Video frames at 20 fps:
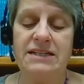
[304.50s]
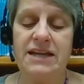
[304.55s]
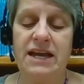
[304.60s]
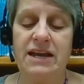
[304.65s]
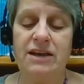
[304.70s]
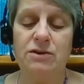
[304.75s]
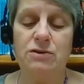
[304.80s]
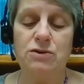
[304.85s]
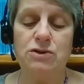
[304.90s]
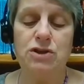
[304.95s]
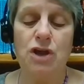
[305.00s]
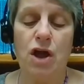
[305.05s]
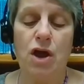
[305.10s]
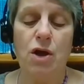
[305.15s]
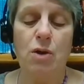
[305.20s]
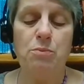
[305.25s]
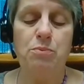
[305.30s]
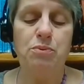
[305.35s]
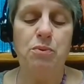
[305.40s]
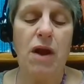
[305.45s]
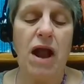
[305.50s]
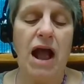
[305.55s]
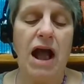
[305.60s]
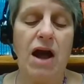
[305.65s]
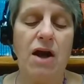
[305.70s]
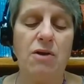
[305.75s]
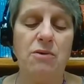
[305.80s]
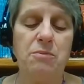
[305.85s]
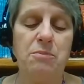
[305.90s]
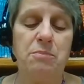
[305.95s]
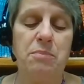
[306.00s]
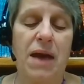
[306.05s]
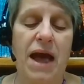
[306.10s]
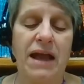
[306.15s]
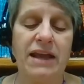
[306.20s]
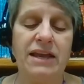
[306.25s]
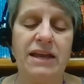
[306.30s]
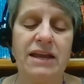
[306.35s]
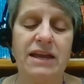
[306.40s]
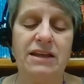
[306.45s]
and tails brown
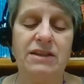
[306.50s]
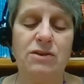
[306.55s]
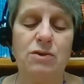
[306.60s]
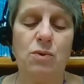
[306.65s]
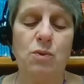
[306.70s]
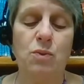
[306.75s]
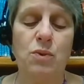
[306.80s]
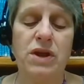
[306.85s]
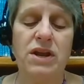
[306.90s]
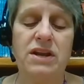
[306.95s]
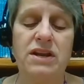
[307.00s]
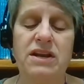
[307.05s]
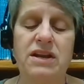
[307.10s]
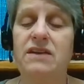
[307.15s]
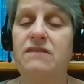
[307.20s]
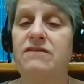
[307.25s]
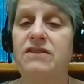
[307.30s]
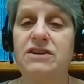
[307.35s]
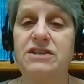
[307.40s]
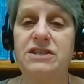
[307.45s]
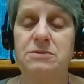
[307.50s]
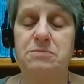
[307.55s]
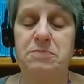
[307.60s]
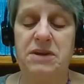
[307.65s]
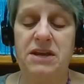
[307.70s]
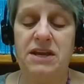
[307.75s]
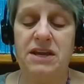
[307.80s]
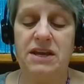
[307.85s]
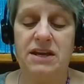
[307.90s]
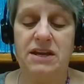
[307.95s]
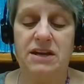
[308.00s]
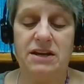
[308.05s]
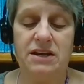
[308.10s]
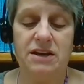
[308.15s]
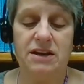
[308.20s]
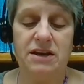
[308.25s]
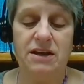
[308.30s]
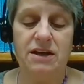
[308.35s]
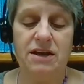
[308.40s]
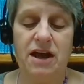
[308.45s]
backing in the wind of the speed.
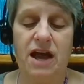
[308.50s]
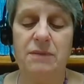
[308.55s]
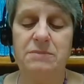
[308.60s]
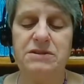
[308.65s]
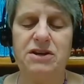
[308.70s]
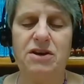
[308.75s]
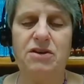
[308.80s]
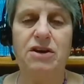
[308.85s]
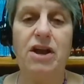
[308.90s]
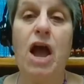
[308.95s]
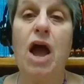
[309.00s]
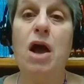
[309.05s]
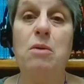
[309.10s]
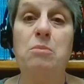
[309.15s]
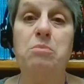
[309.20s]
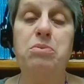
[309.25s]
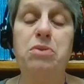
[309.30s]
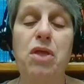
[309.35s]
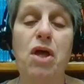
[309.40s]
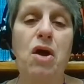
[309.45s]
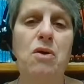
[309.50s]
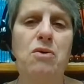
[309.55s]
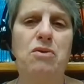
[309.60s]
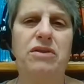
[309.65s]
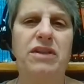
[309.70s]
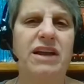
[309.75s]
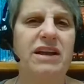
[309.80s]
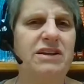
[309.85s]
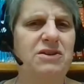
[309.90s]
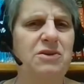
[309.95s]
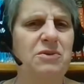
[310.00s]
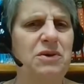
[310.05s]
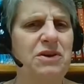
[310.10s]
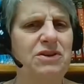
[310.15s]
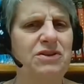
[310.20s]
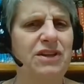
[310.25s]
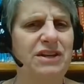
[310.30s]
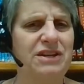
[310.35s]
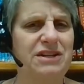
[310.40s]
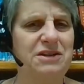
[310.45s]
I'm sorry, blown, no
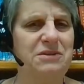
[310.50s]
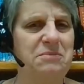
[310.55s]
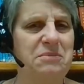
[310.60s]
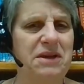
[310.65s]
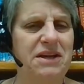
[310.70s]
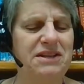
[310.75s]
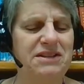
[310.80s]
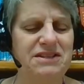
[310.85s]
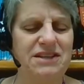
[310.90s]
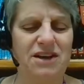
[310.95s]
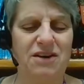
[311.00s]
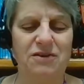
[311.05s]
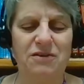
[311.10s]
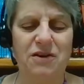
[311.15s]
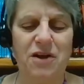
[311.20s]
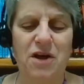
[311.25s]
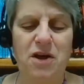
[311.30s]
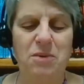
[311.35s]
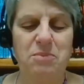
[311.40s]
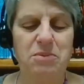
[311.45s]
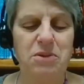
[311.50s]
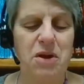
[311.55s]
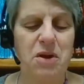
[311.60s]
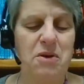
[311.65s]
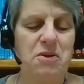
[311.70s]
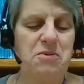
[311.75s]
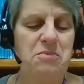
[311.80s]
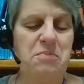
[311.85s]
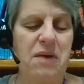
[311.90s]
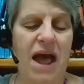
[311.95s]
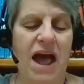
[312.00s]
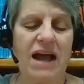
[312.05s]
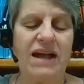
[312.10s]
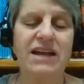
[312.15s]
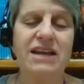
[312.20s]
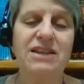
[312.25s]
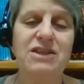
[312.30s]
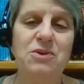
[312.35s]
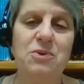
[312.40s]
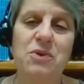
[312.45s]
wonder that didn't make sense, blown
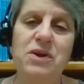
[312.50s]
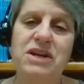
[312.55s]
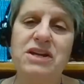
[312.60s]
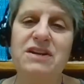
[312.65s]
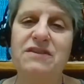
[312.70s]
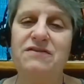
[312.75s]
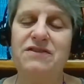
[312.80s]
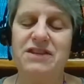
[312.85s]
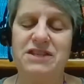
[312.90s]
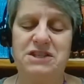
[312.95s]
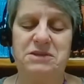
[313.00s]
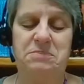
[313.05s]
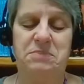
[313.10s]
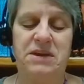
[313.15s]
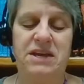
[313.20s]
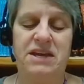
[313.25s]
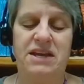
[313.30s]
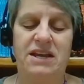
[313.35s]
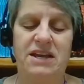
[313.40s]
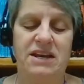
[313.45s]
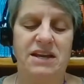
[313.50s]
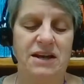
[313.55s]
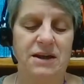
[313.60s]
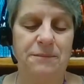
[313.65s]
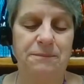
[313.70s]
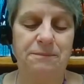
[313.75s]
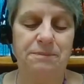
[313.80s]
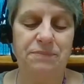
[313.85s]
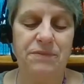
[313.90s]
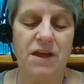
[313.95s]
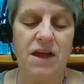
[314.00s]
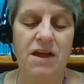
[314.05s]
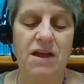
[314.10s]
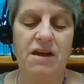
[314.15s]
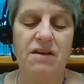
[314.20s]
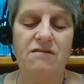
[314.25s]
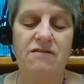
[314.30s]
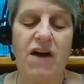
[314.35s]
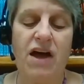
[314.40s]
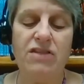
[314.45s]
back in the wind of the speed.
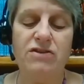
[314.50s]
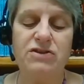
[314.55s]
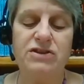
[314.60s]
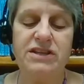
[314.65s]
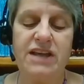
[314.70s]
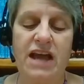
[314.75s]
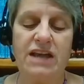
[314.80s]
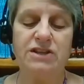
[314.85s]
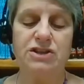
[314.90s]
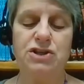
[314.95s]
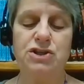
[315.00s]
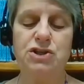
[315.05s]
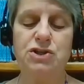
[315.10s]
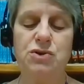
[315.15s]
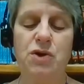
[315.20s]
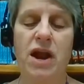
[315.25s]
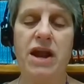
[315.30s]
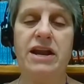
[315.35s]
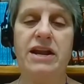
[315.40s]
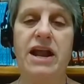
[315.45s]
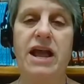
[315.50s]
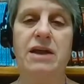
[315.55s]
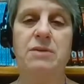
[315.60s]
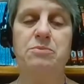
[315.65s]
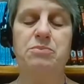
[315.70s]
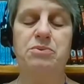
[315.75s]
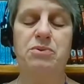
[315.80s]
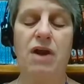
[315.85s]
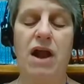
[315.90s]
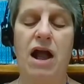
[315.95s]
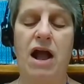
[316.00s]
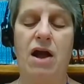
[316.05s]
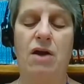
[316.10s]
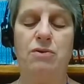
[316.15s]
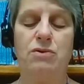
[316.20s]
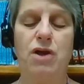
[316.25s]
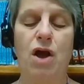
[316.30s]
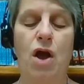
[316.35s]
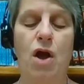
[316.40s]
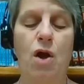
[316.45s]
Father sat straight and
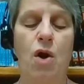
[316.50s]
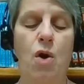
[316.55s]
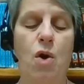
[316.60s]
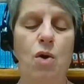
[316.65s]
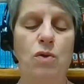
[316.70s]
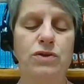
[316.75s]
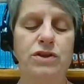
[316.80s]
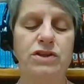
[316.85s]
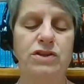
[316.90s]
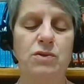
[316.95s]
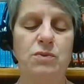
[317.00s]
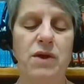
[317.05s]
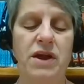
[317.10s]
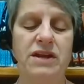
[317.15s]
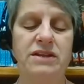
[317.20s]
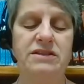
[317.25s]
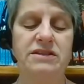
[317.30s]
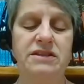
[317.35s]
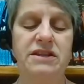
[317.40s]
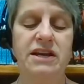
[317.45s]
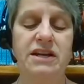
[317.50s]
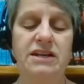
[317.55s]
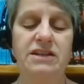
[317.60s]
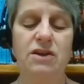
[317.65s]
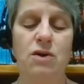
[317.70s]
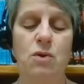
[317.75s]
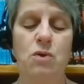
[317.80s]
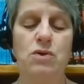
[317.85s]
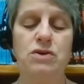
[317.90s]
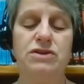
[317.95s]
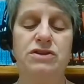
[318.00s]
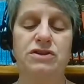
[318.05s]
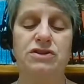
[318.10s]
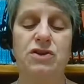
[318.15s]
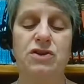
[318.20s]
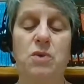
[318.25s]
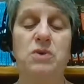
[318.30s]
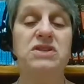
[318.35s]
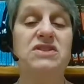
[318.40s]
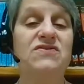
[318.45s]
proud, holding the reins and letting the horses
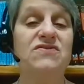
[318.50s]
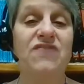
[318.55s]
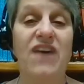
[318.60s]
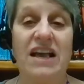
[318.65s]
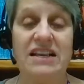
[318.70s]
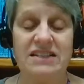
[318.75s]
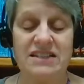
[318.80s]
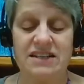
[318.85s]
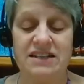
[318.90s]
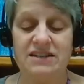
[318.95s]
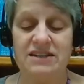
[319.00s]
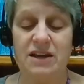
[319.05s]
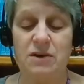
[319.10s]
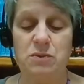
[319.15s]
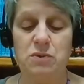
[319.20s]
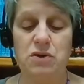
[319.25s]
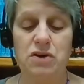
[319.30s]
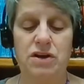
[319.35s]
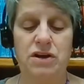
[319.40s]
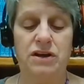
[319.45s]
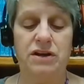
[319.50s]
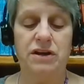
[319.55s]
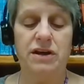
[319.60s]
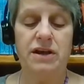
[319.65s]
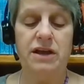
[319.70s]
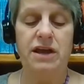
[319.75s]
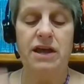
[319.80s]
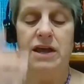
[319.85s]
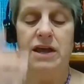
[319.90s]
go as fast as they would.